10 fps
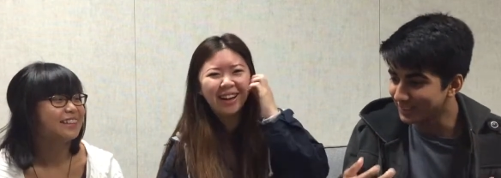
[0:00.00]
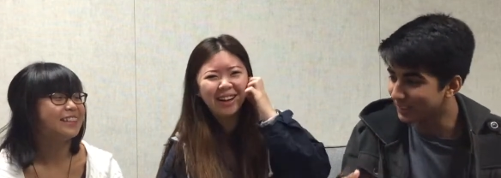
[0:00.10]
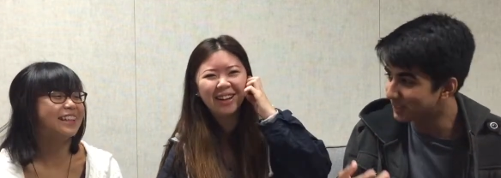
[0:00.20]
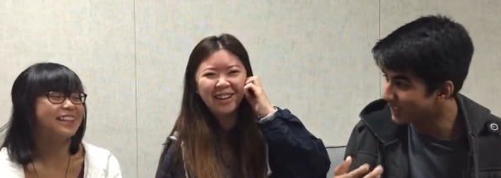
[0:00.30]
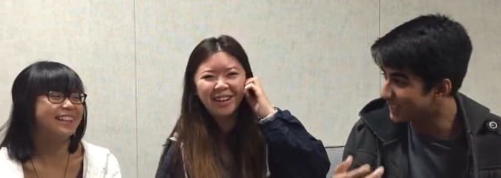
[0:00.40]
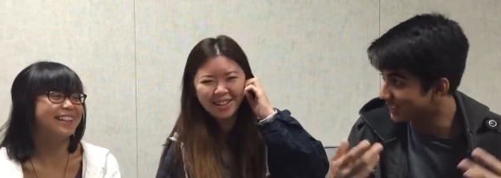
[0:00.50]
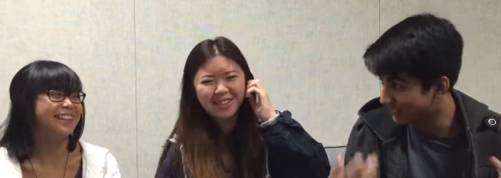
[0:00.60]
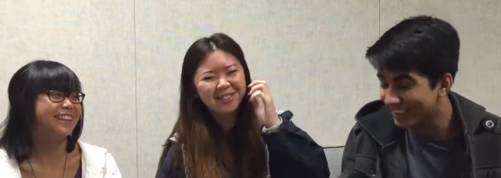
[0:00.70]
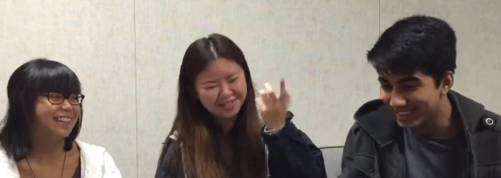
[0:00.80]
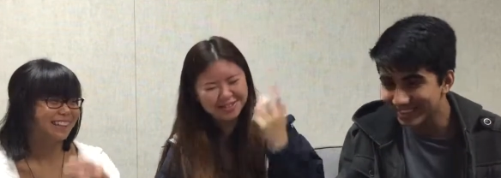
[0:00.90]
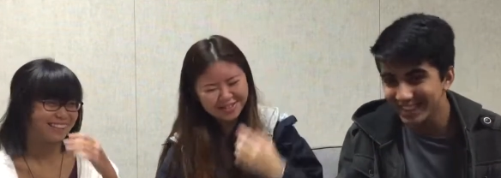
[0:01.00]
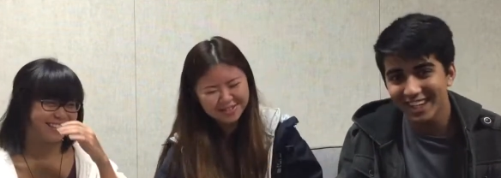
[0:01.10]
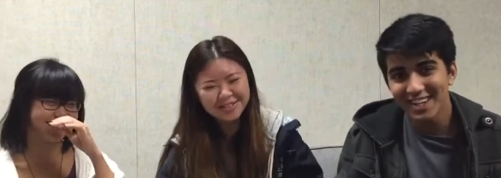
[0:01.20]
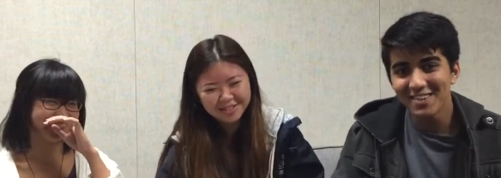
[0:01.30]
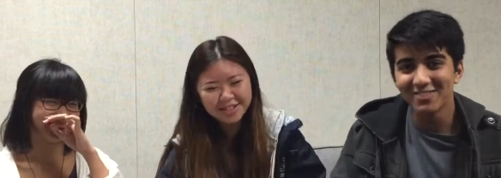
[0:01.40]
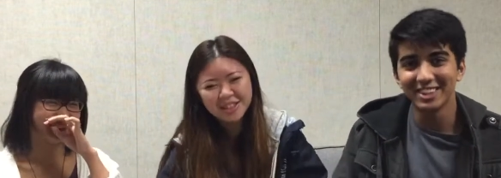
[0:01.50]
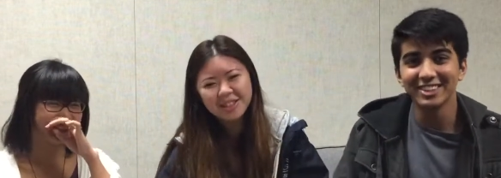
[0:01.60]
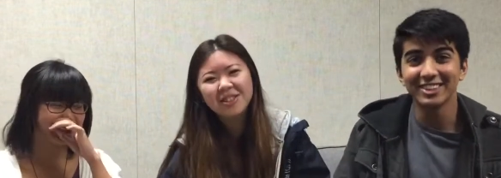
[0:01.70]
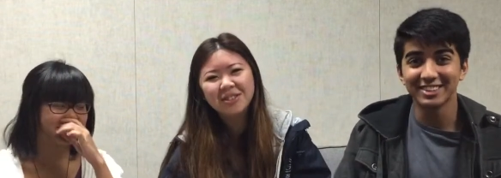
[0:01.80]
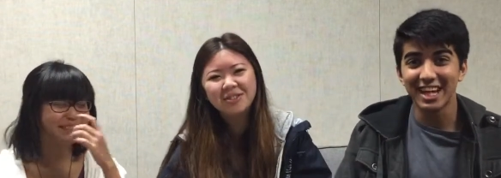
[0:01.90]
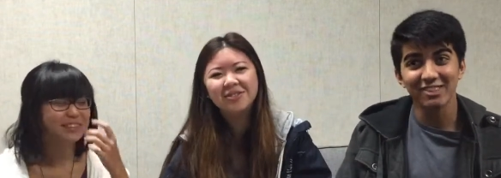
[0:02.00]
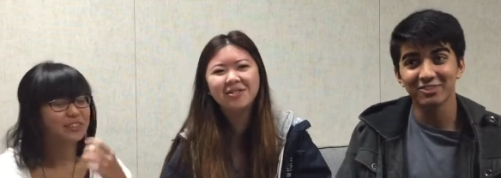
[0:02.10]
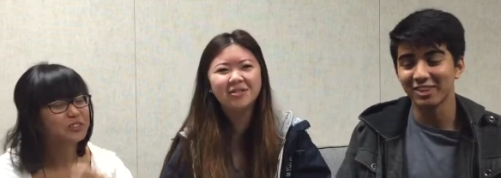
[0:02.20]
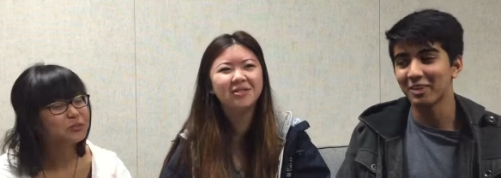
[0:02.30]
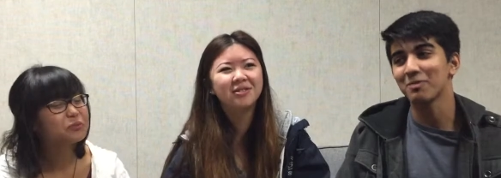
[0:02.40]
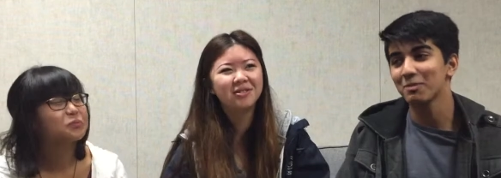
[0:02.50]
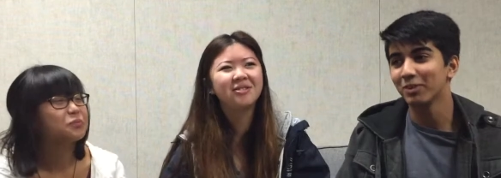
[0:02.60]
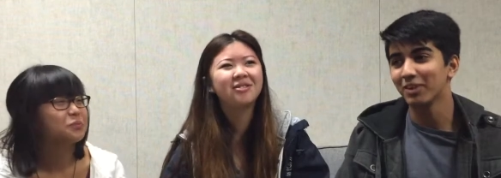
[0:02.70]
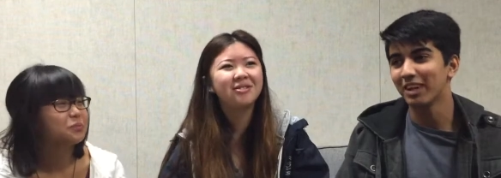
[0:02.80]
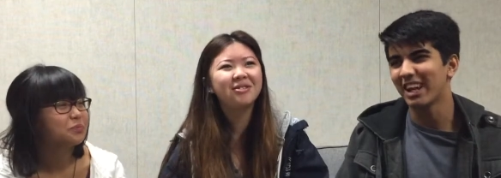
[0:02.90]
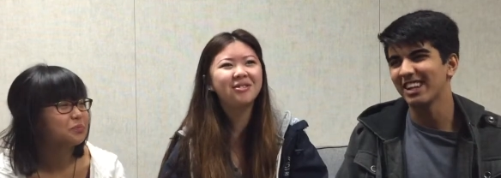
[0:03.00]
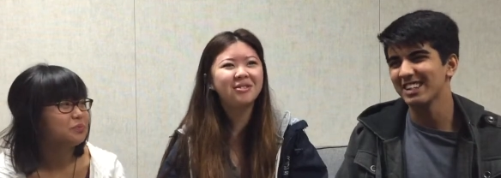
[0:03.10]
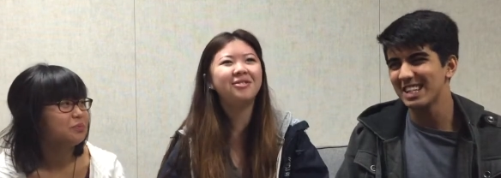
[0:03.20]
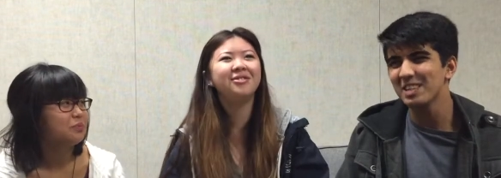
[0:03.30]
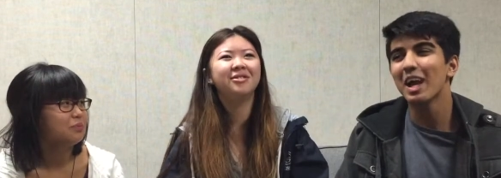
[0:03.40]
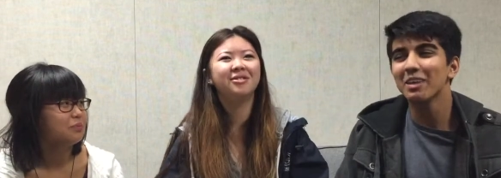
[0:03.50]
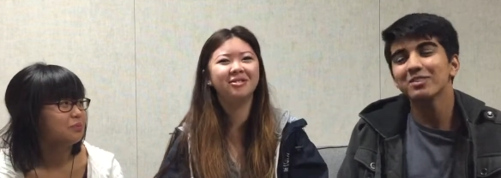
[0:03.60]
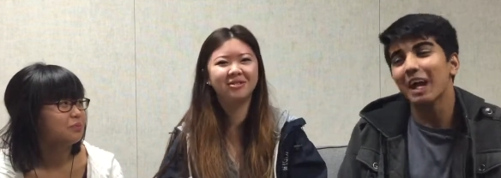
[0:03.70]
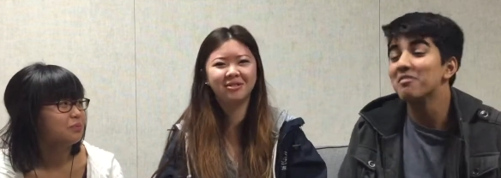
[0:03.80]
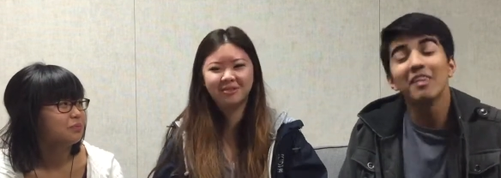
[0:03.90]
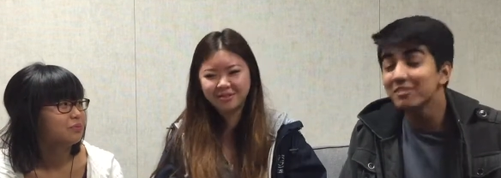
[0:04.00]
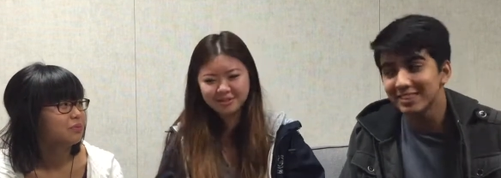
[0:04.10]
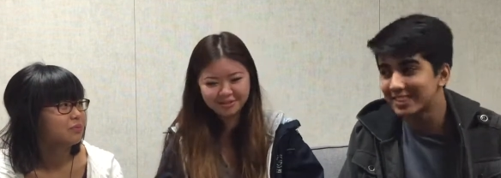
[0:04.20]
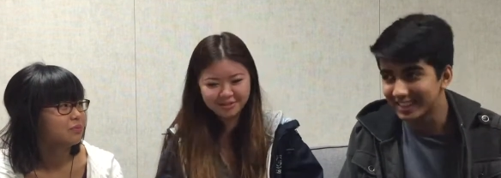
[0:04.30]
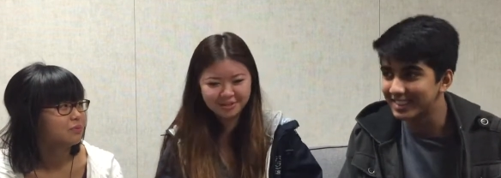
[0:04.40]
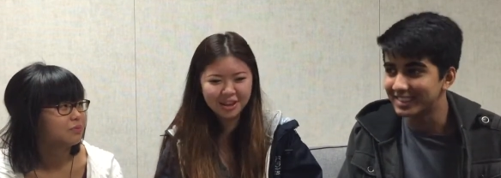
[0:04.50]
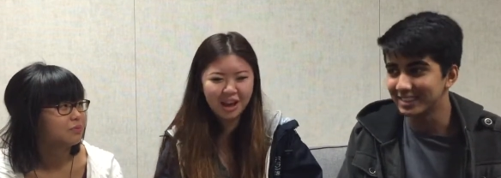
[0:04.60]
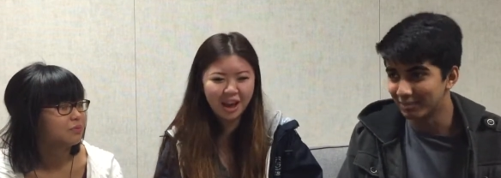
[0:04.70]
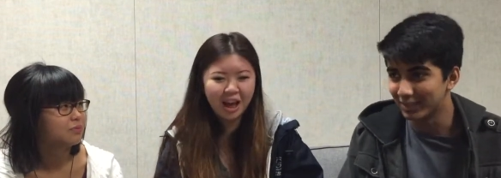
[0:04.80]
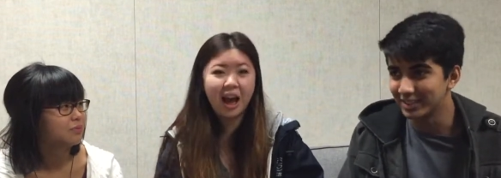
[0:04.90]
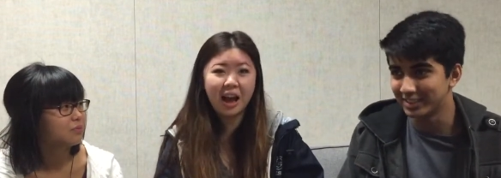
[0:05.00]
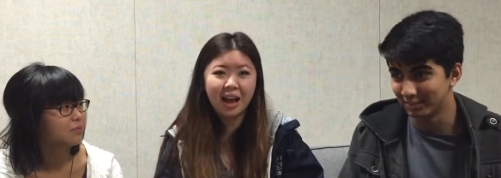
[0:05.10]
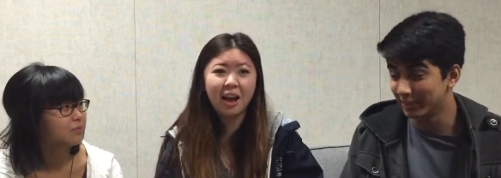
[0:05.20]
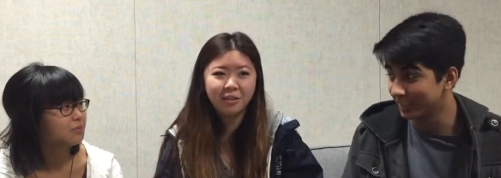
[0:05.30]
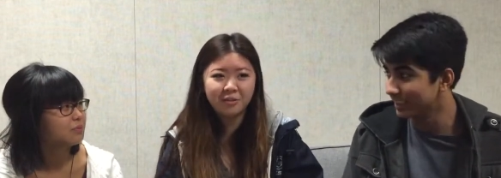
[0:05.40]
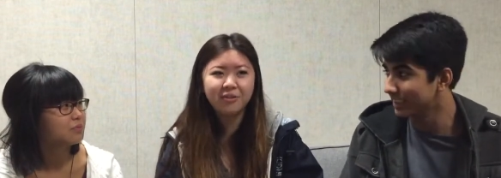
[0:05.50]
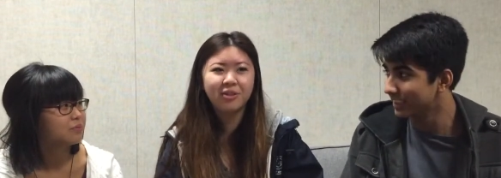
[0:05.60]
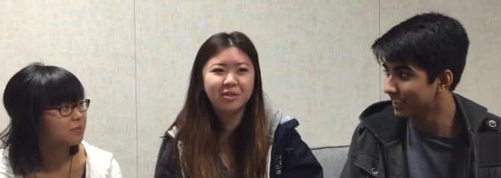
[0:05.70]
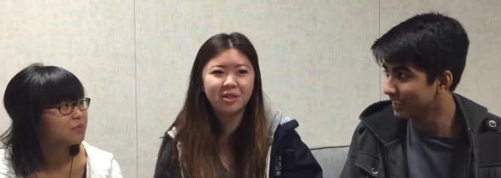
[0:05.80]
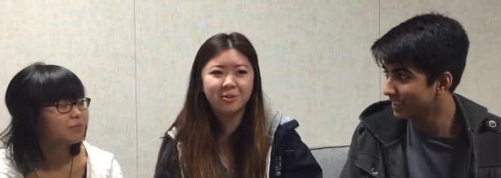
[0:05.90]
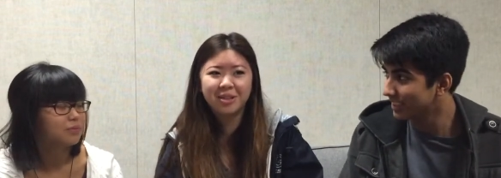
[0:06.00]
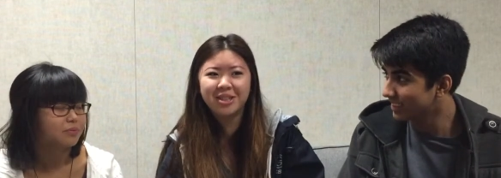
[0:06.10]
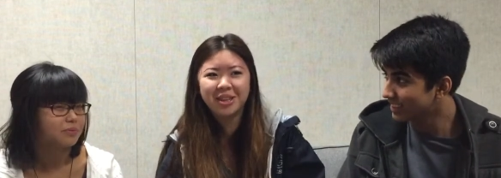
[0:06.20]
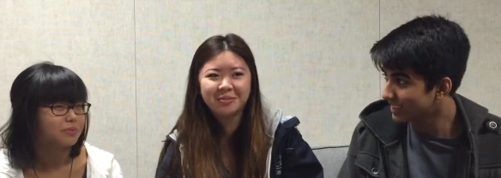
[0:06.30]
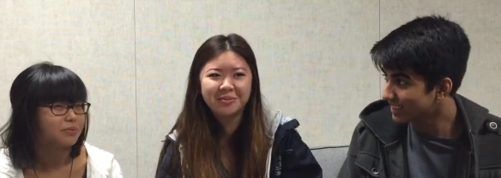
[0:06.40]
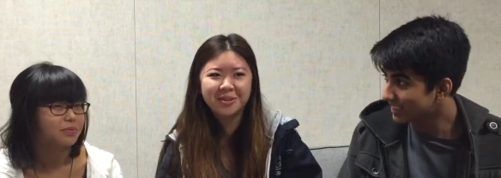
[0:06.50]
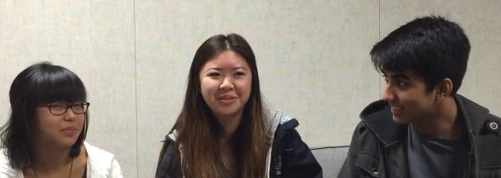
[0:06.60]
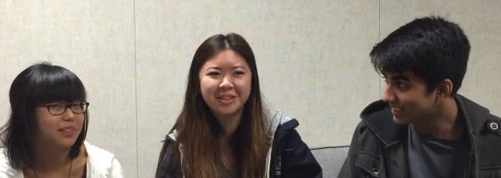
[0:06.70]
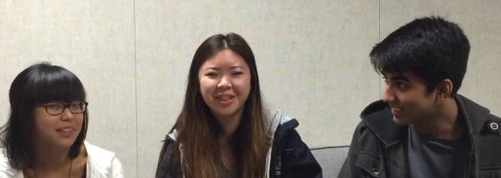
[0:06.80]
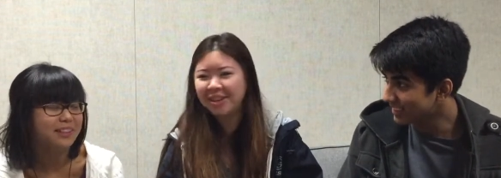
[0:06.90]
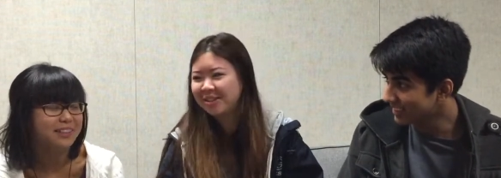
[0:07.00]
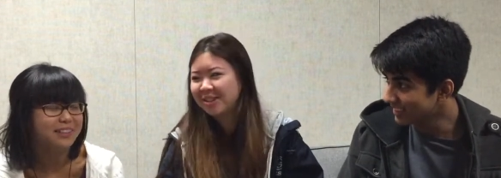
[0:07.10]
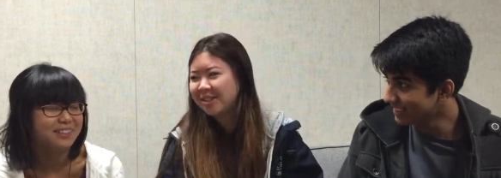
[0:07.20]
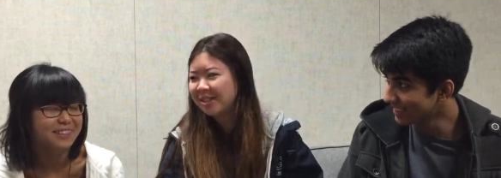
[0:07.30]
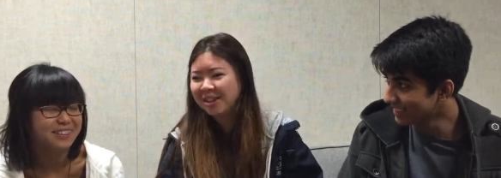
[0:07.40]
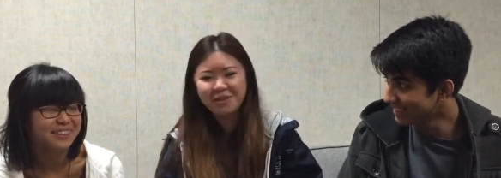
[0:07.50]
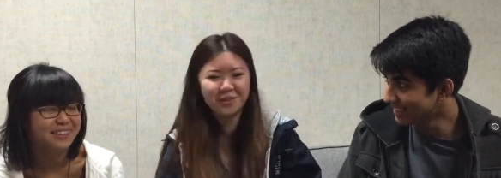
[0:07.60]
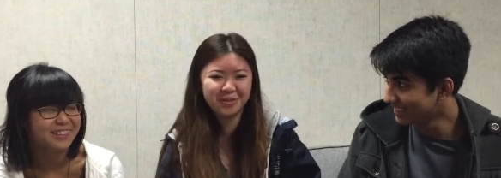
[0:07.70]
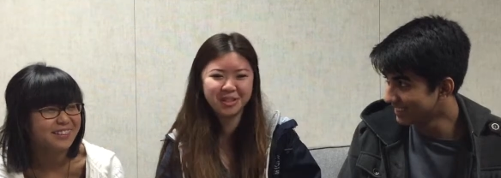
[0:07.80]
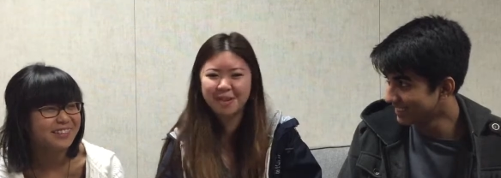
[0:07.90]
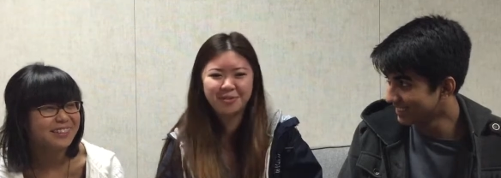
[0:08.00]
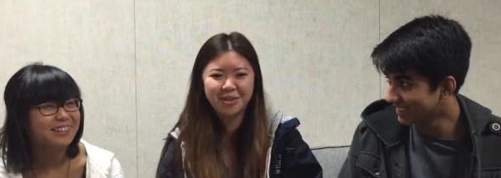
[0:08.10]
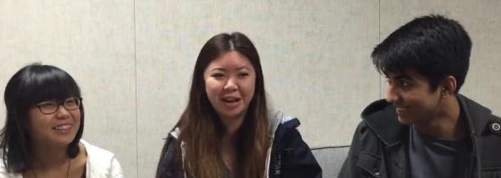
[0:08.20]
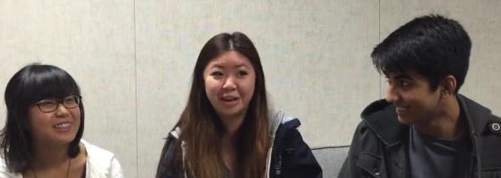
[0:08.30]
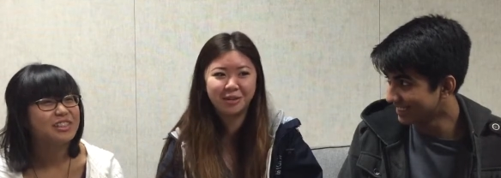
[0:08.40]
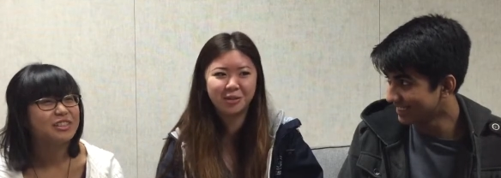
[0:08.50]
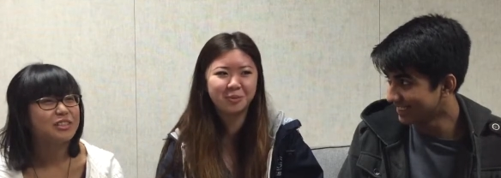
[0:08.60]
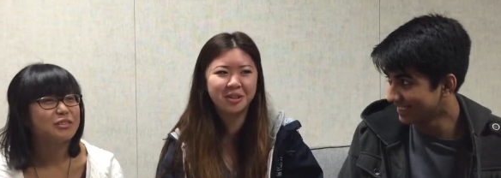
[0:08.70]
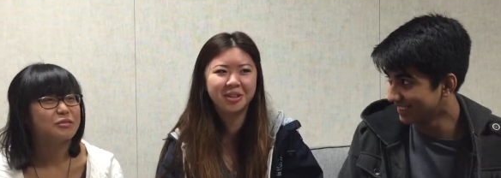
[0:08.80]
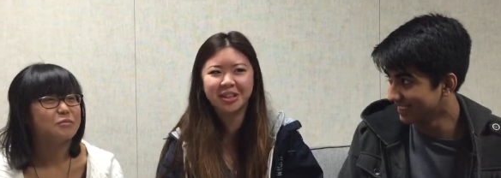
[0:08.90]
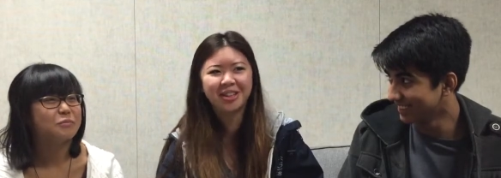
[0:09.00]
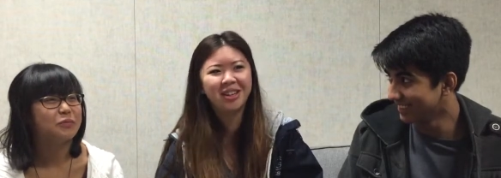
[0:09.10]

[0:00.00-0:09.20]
Speaker 1: it to refer to friends, but then there are times where like people I don't. I've never seen this in person. I have. Like,
Speaker 2: there's this one time. I mean, is, I don't know if it's time for an anecdote, but like,